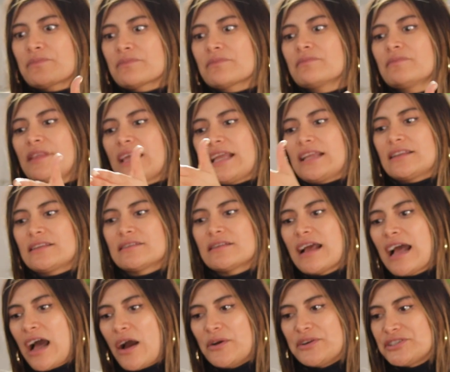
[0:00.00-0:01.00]
then
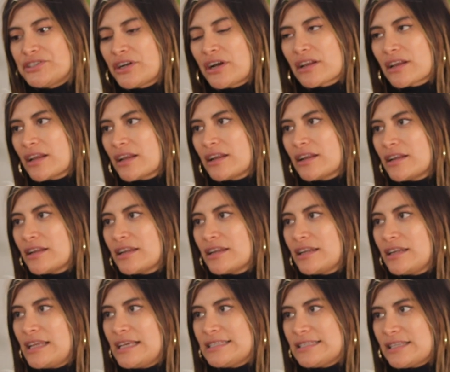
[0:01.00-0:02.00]
how is she going to
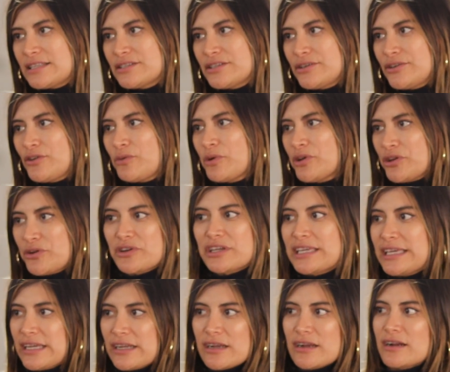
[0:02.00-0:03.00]
listen to you when you're
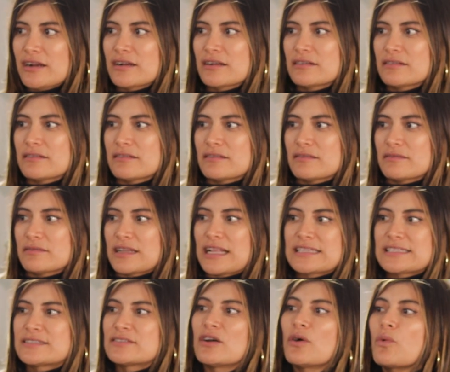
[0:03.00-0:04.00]
here?
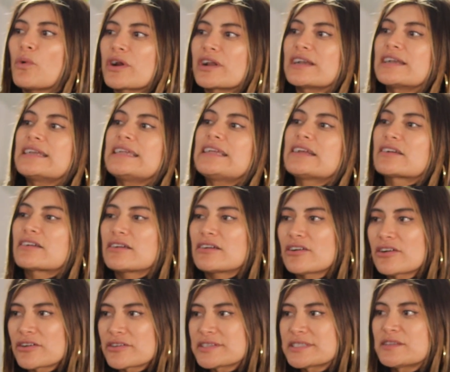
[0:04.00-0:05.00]
That's nowhere near
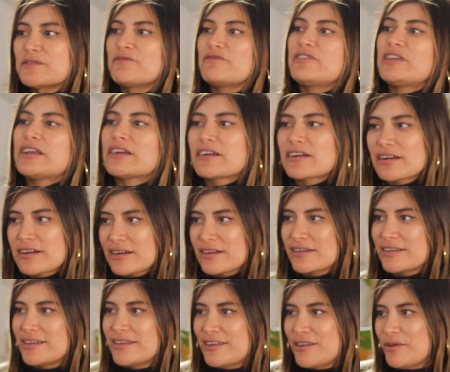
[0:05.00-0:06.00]
her sphere.
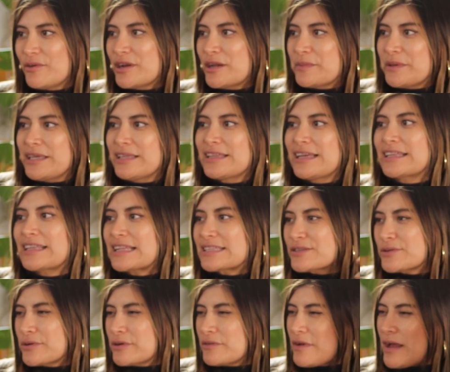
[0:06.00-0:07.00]
You know what I mean? Like, that's
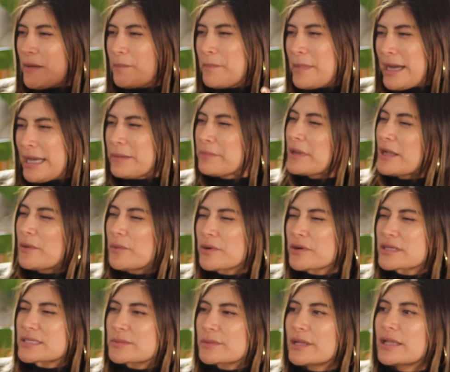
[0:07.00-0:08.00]
sort of how my mind
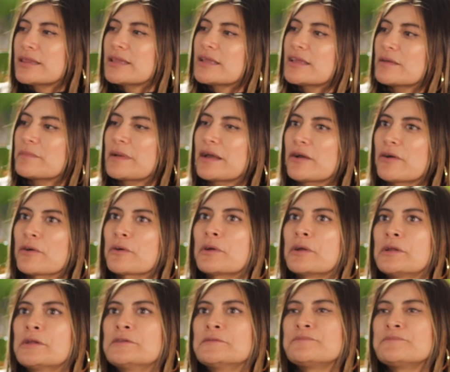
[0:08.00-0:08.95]
works when I think about